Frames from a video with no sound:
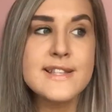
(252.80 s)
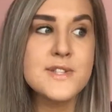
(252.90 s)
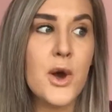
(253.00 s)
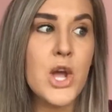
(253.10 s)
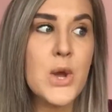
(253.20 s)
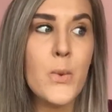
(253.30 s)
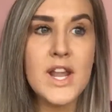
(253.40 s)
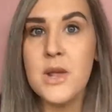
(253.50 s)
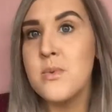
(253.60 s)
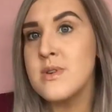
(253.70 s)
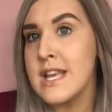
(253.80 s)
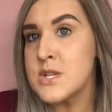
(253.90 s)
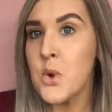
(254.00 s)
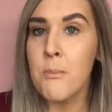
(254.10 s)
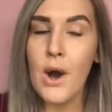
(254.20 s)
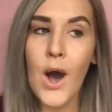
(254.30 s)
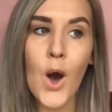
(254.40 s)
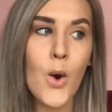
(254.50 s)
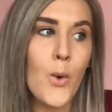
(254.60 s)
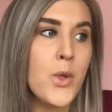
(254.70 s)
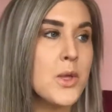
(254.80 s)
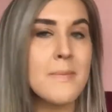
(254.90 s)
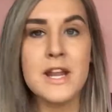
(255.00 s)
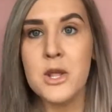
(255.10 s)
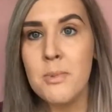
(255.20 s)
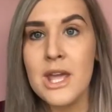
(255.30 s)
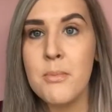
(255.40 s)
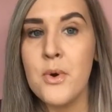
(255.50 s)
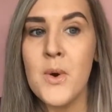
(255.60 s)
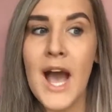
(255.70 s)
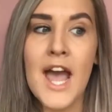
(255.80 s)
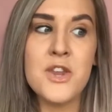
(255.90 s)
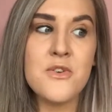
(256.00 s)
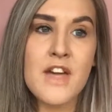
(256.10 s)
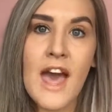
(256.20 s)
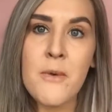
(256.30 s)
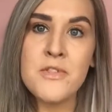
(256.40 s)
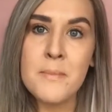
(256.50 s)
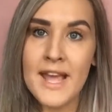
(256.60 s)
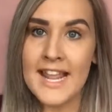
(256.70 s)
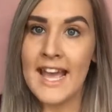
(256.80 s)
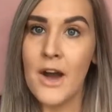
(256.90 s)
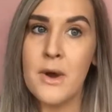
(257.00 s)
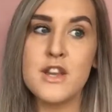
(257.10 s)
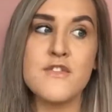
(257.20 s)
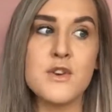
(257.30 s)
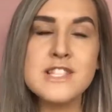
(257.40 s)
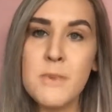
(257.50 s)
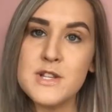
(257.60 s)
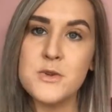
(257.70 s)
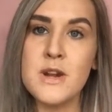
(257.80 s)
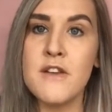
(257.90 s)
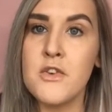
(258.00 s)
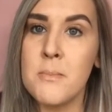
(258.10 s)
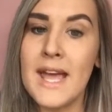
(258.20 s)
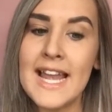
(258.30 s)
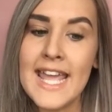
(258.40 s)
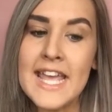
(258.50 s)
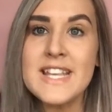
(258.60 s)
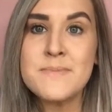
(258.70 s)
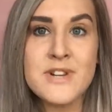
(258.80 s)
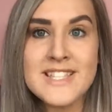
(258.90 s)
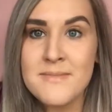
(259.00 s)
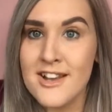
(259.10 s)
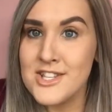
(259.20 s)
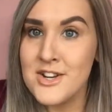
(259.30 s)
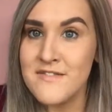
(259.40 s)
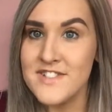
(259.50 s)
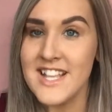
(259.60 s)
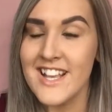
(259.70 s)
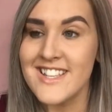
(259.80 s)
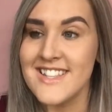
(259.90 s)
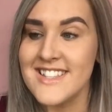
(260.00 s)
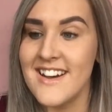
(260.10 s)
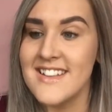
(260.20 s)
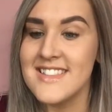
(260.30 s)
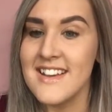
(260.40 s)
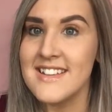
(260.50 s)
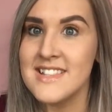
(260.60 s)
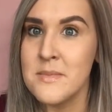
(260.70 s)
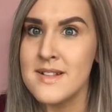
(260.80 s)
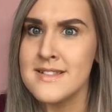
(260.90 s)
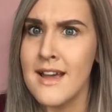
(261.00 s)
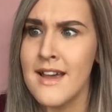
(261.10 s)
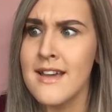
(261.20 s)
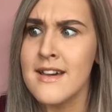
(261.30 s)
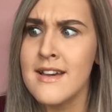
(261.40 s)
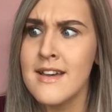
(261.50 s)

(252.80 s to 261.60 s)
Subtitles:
So when you walk into a bar or you meet new people and you're there with your belly out and you've got spots all over your belly, it's pretty much a conversation starter because someone's like,